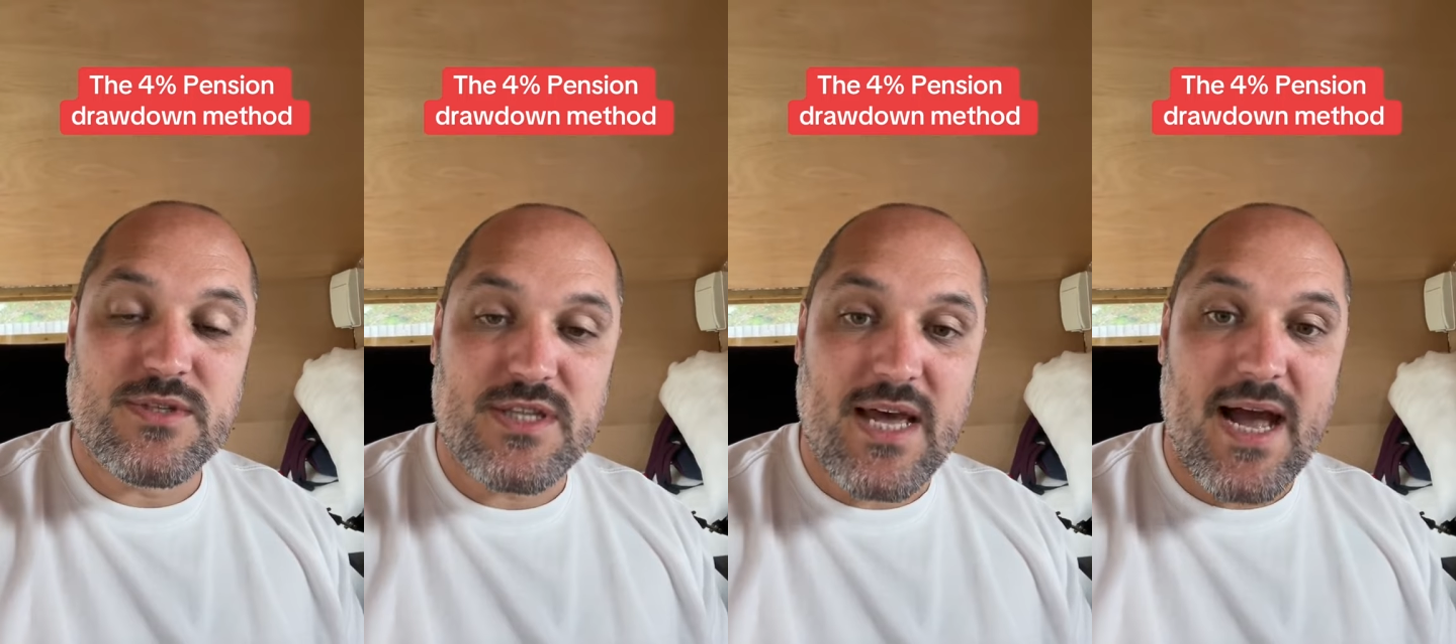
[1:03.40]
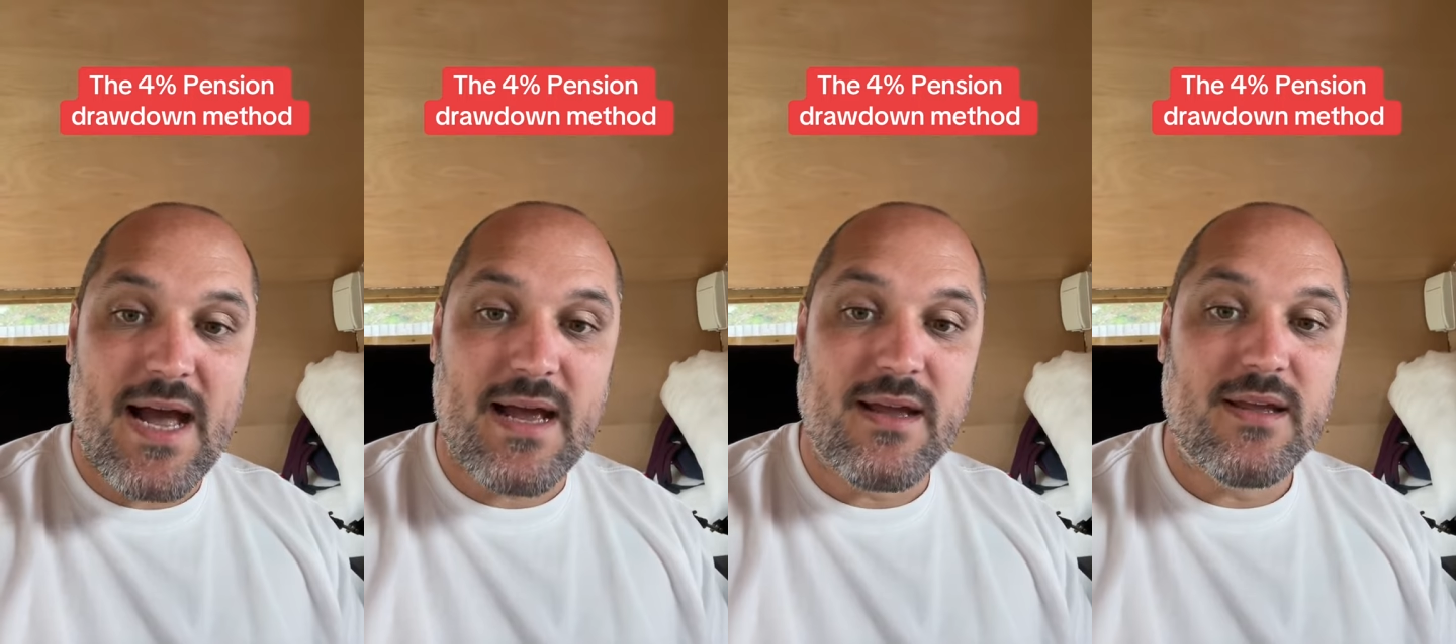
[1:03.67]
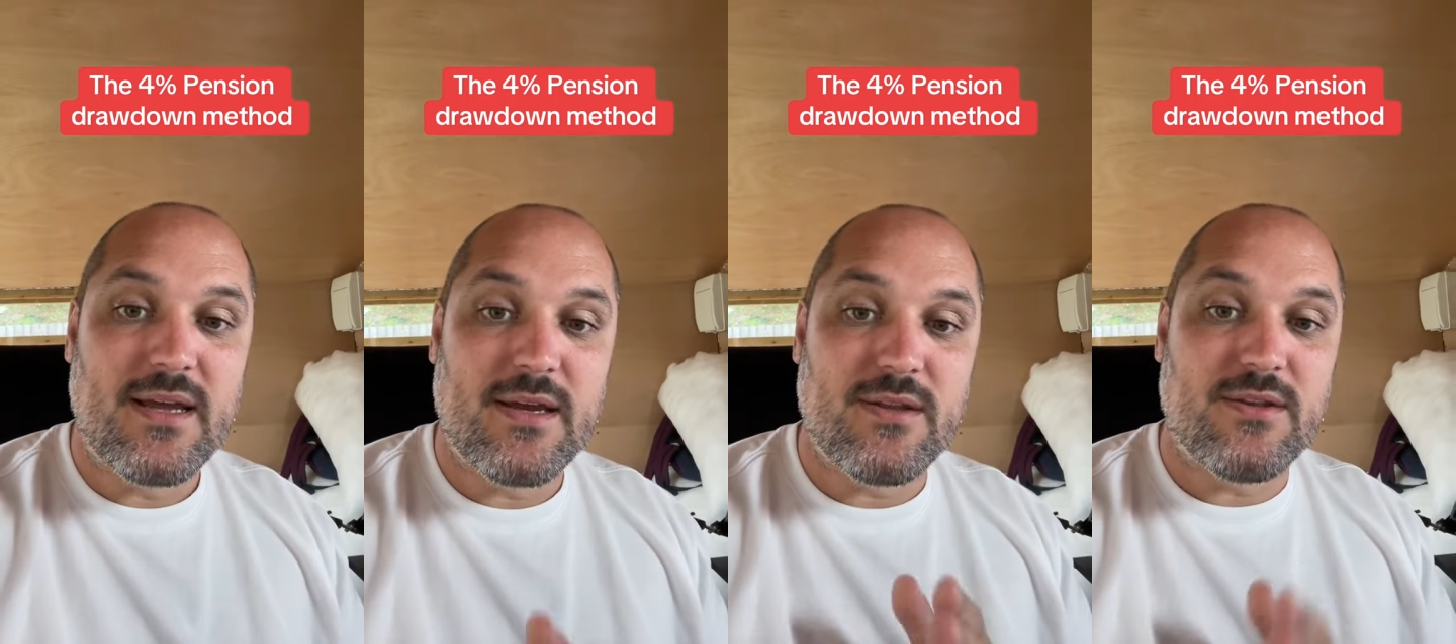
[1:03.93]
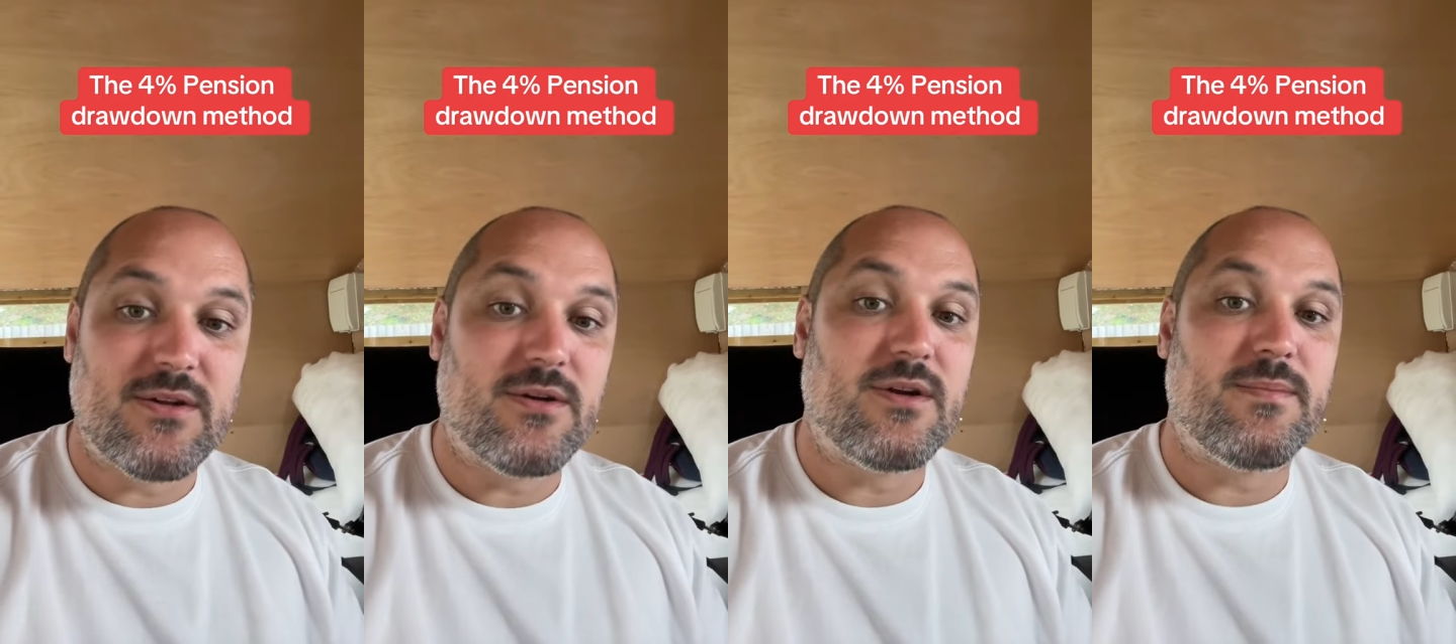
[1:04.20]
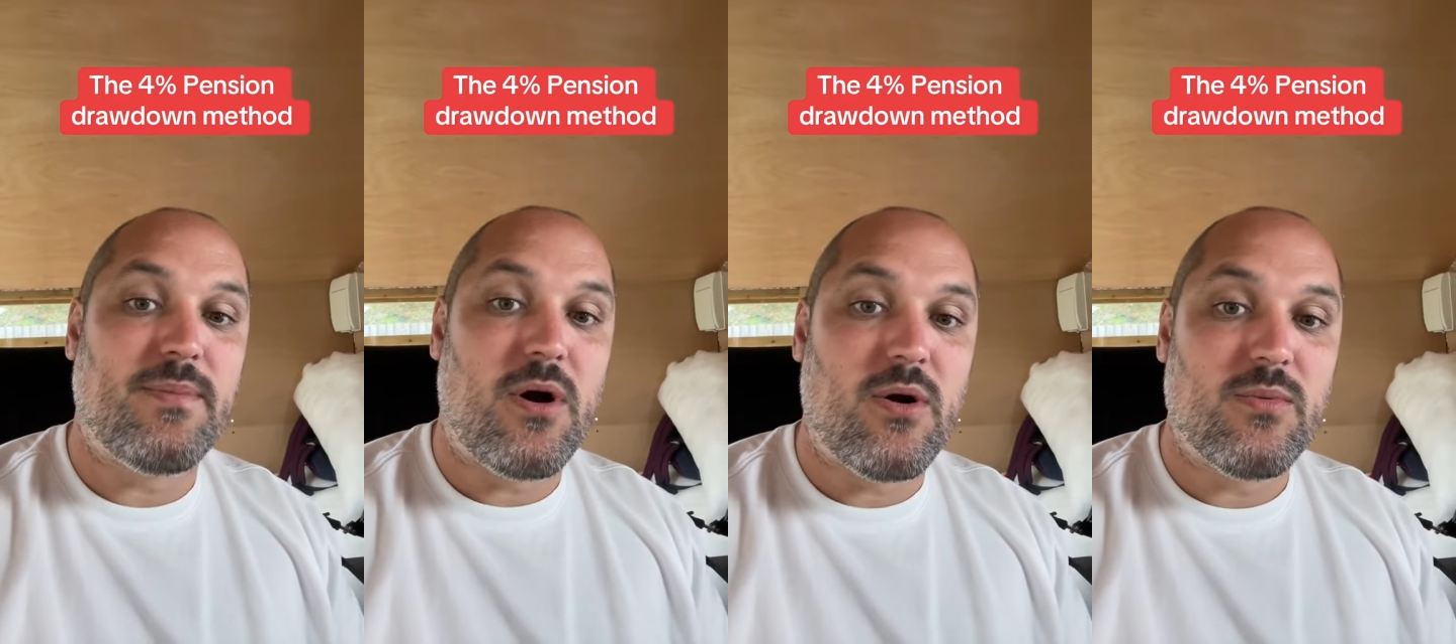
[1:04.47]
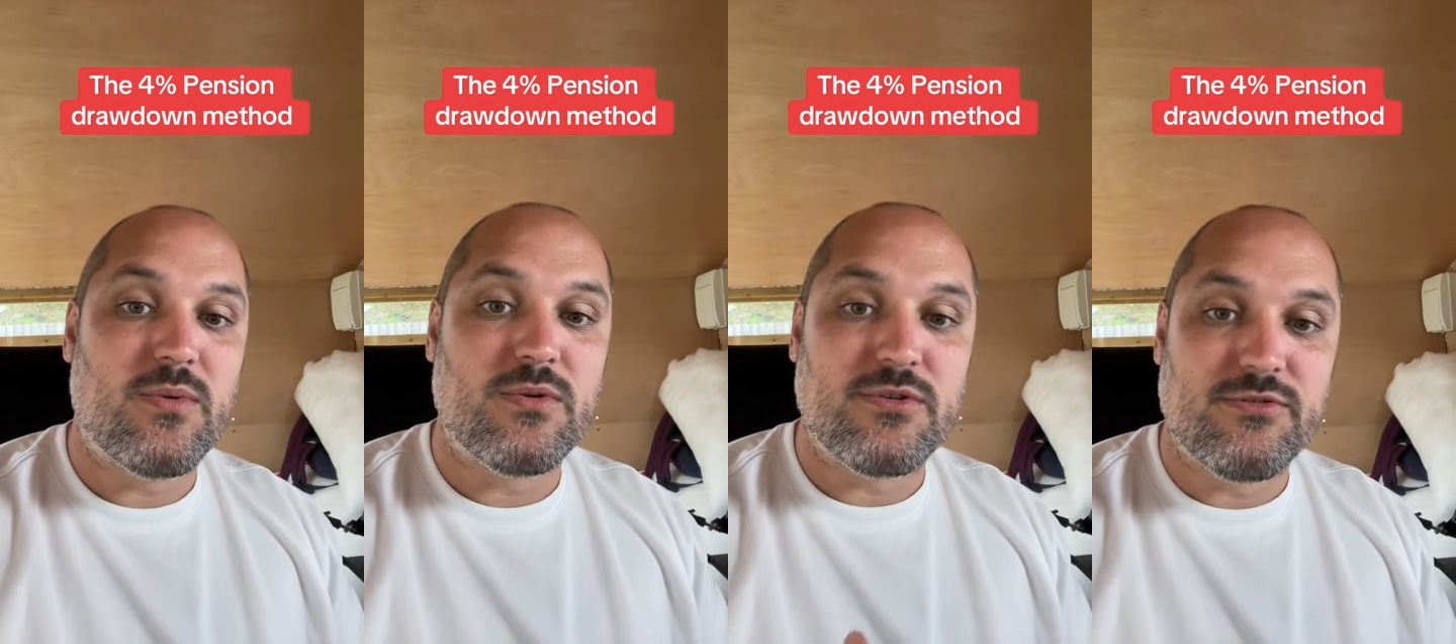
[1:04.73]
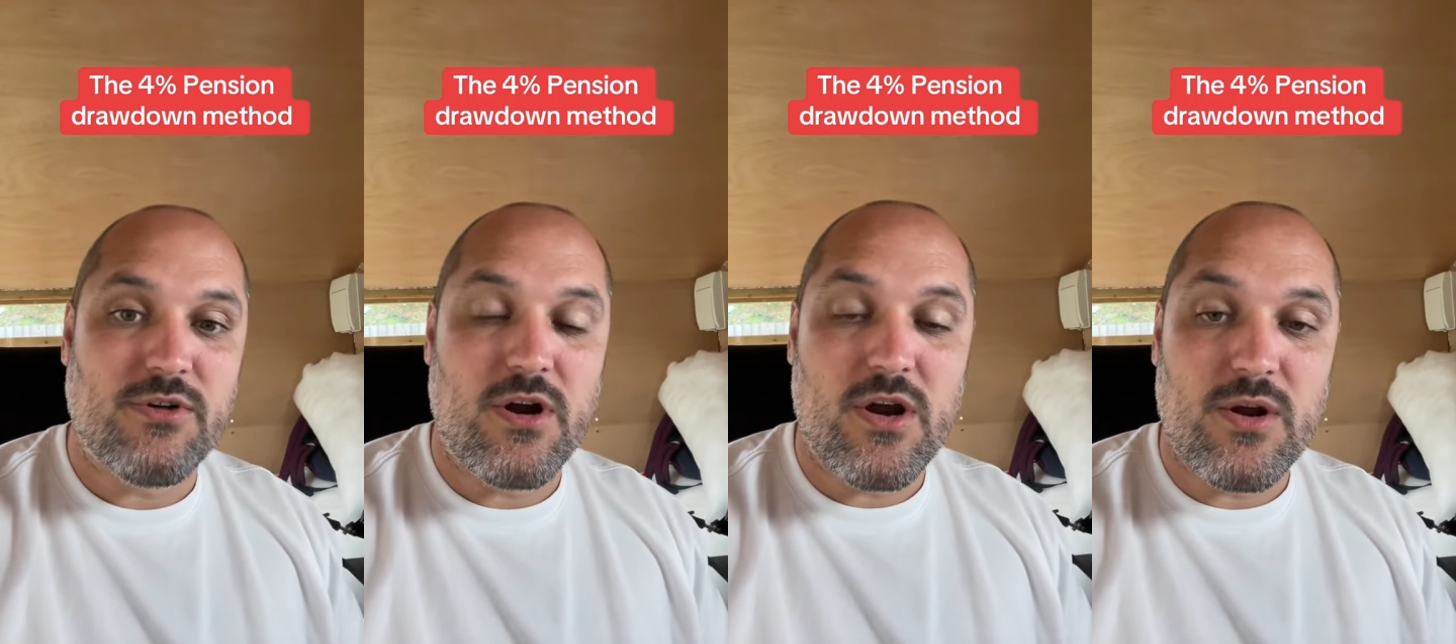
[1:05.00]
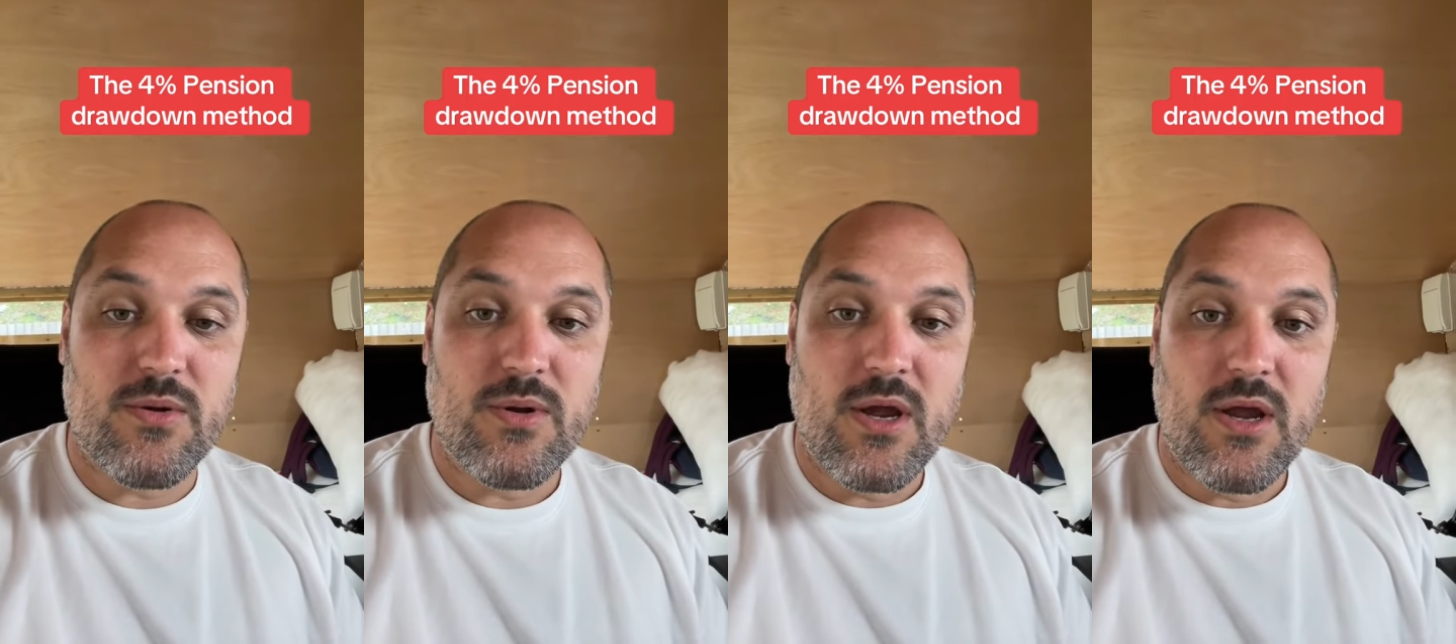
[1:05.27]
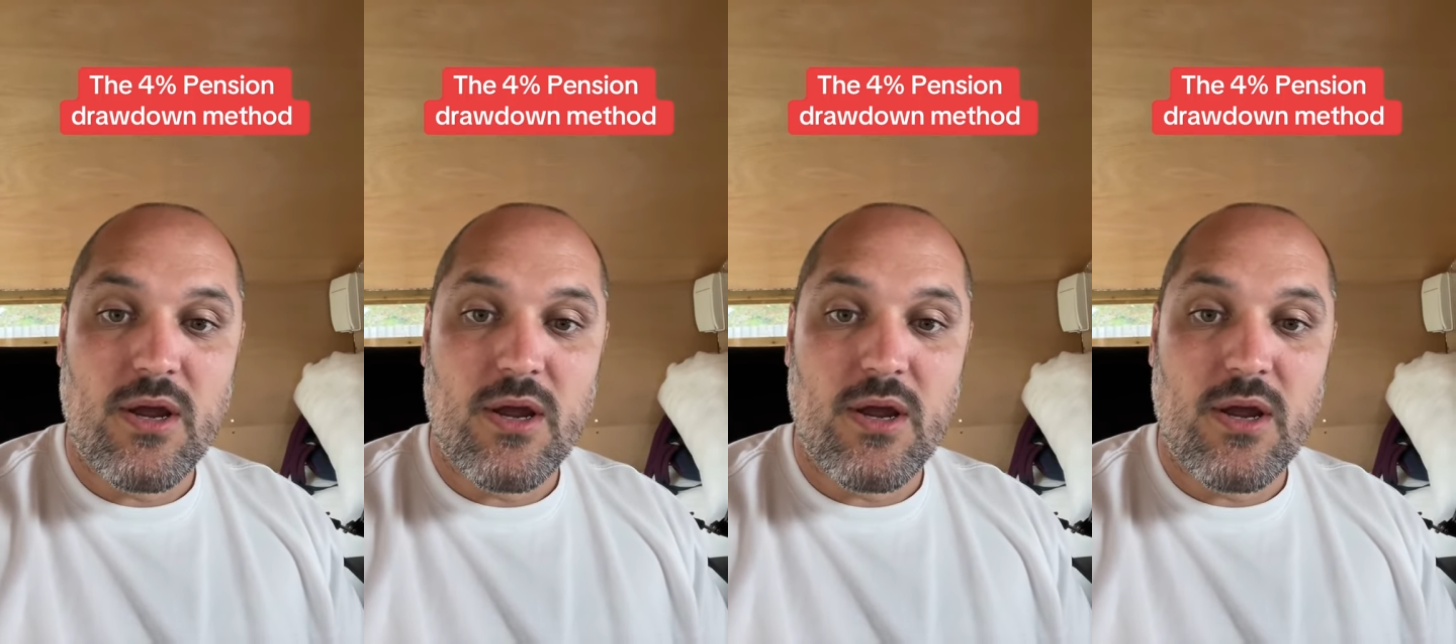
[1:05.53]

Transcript: that the pot will grow